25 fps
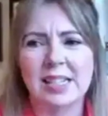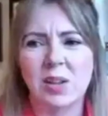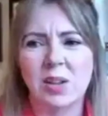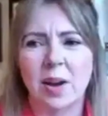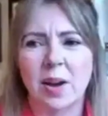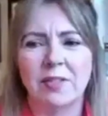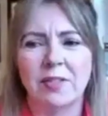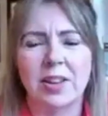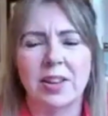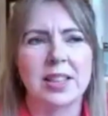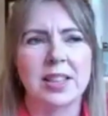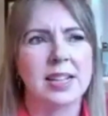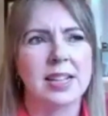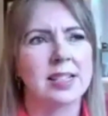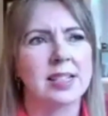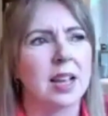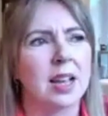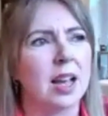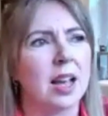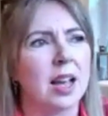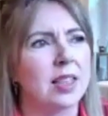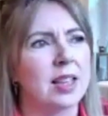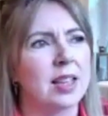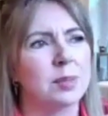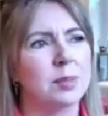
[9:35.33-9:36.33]
So I think
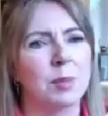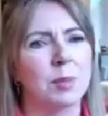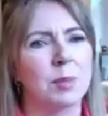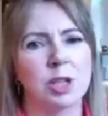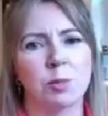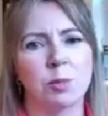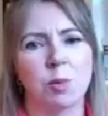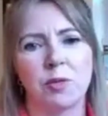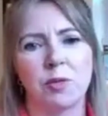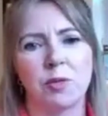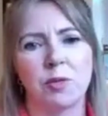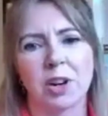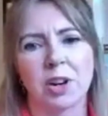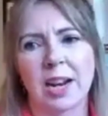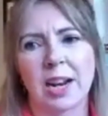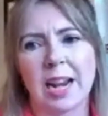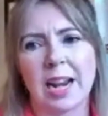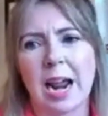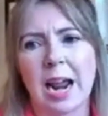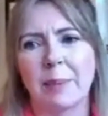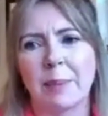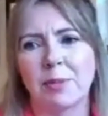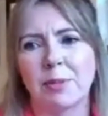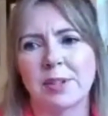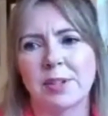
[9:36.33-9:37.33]
there's much more of a
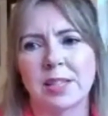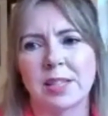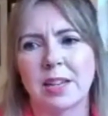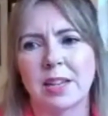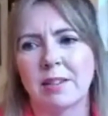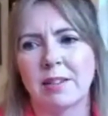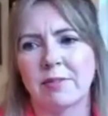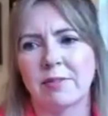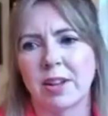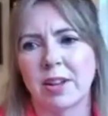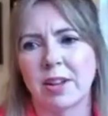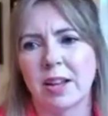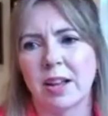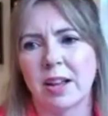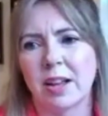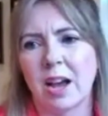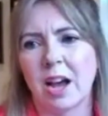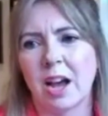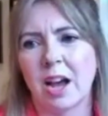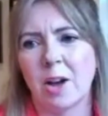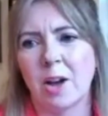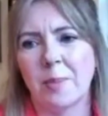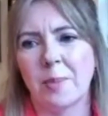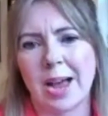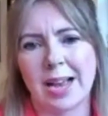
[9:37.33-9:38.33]
collaborative
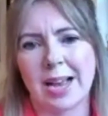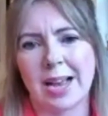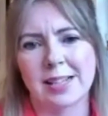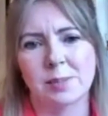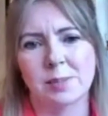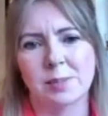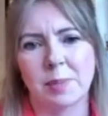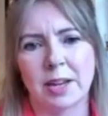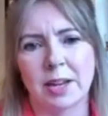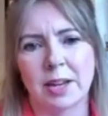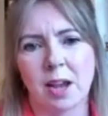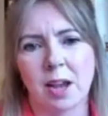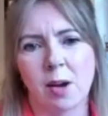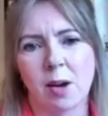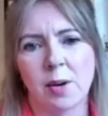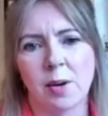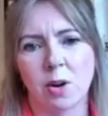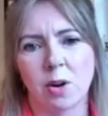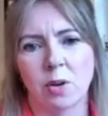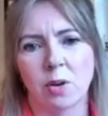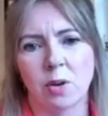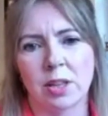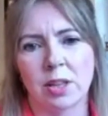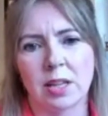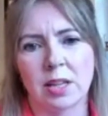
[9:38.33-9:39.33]
aspect going
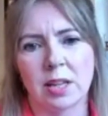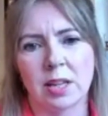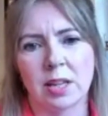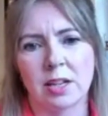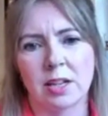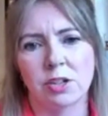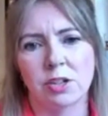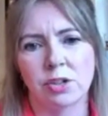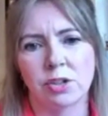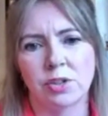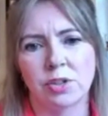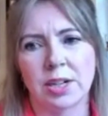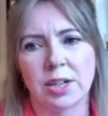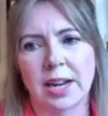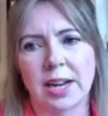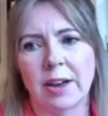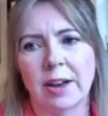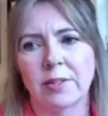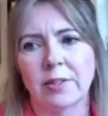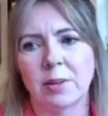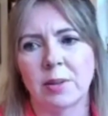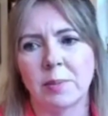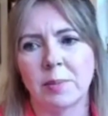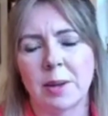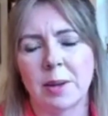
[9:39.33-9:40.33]
on in the industry
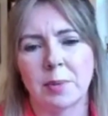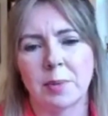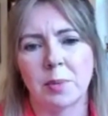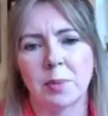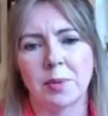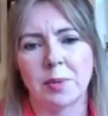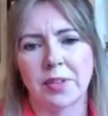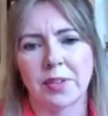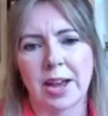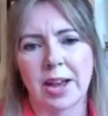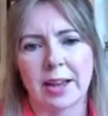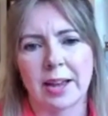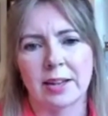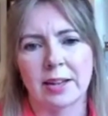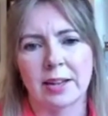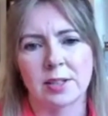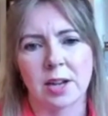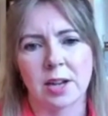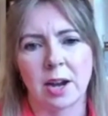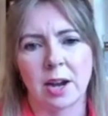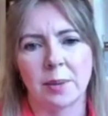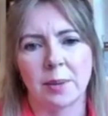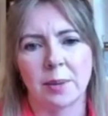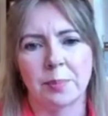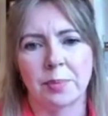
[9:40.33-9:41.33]
now than maybe we've had
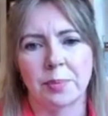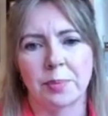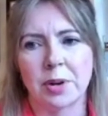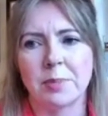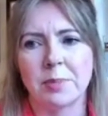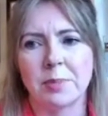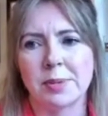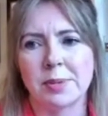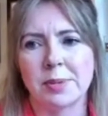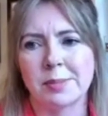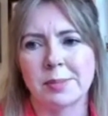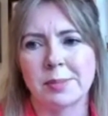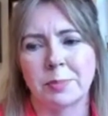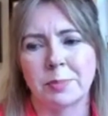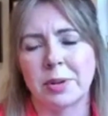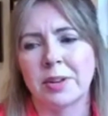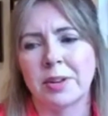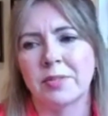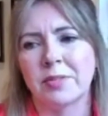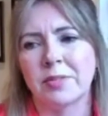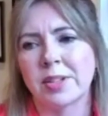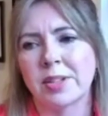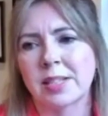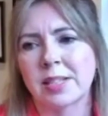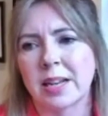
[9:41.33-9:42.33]

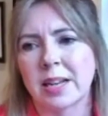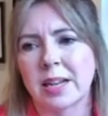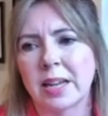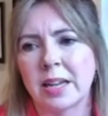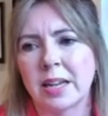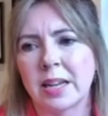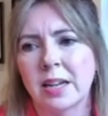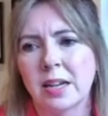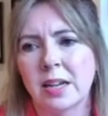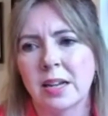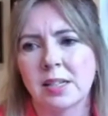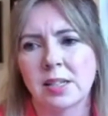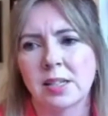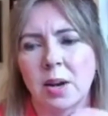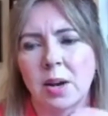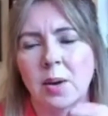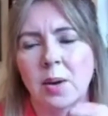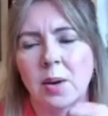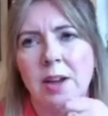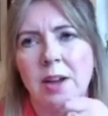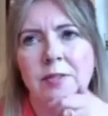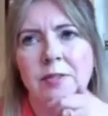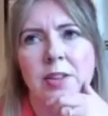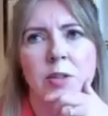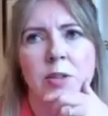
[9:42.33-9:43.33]
previously. So
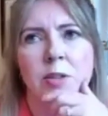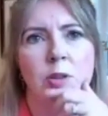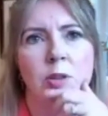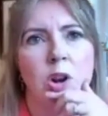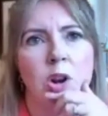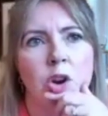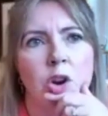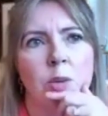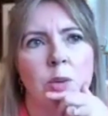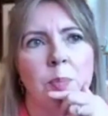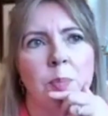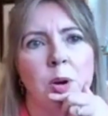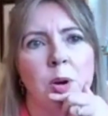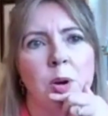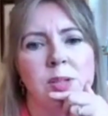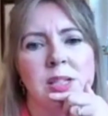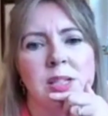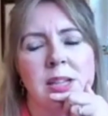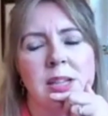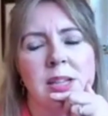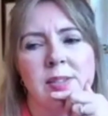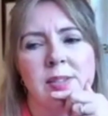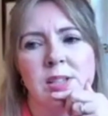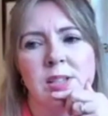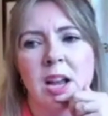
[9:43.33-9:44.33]
I think there are a lot of
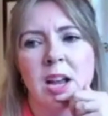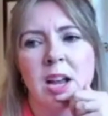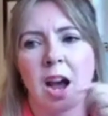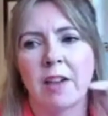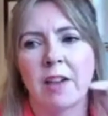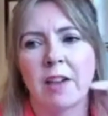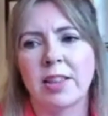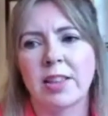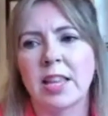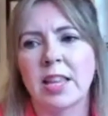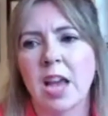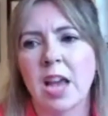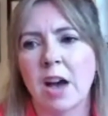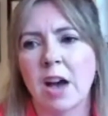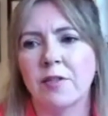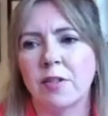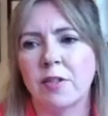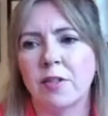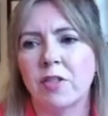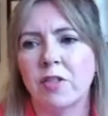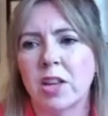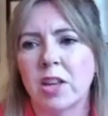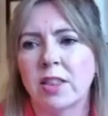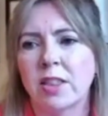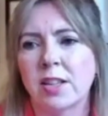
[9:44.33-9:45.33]
positives. I think the other
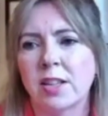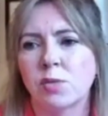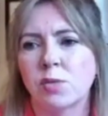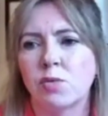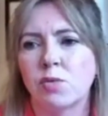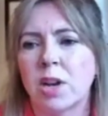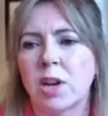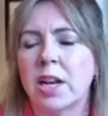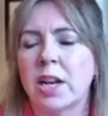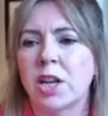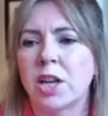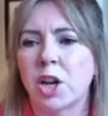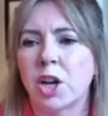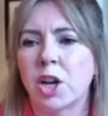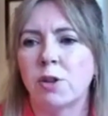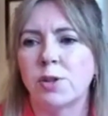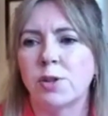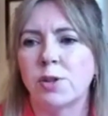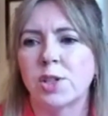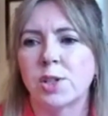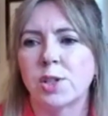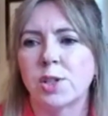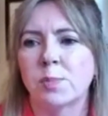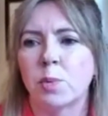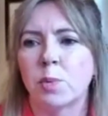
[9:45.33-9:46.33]
thing that's really
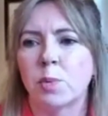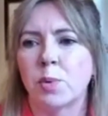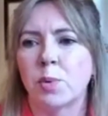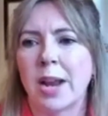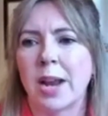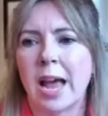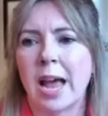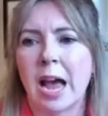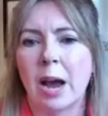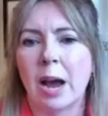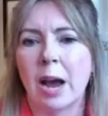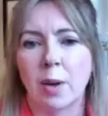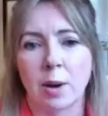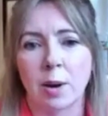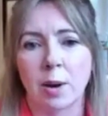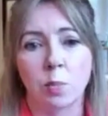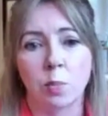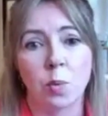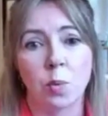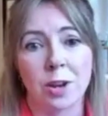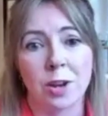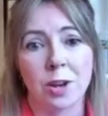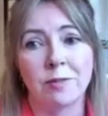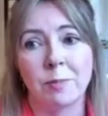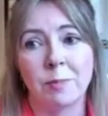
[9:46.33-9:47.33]
noticeable now,
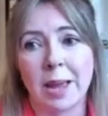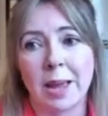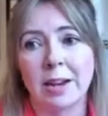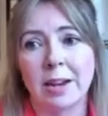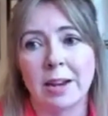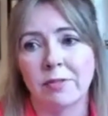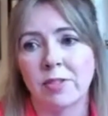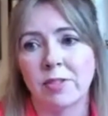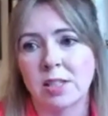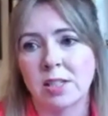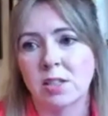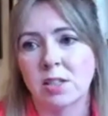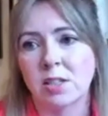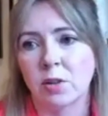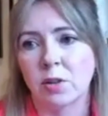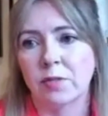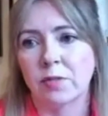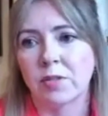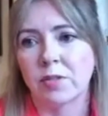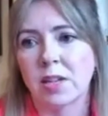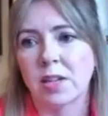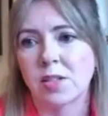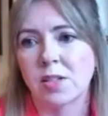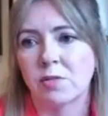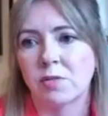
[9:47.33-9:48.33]
and we've benefited off
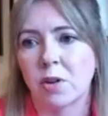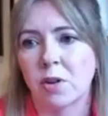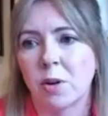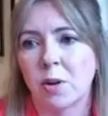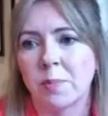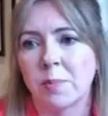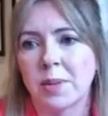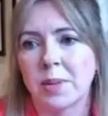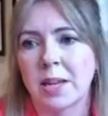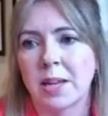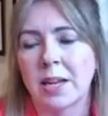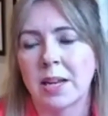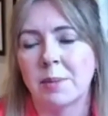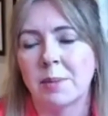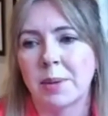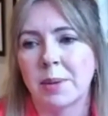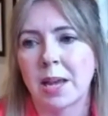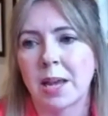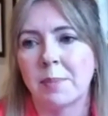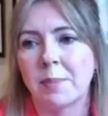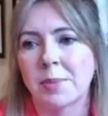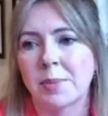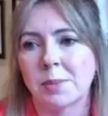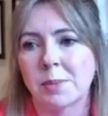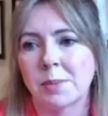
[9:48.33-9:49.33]
this from an
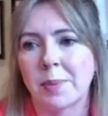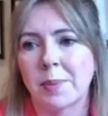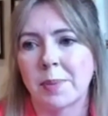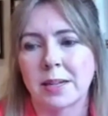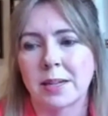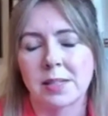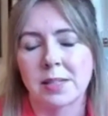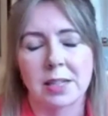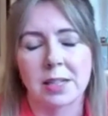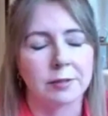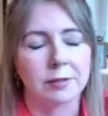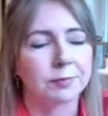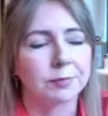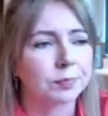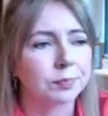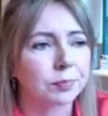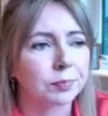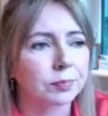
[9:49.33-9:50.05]
EPA perspective,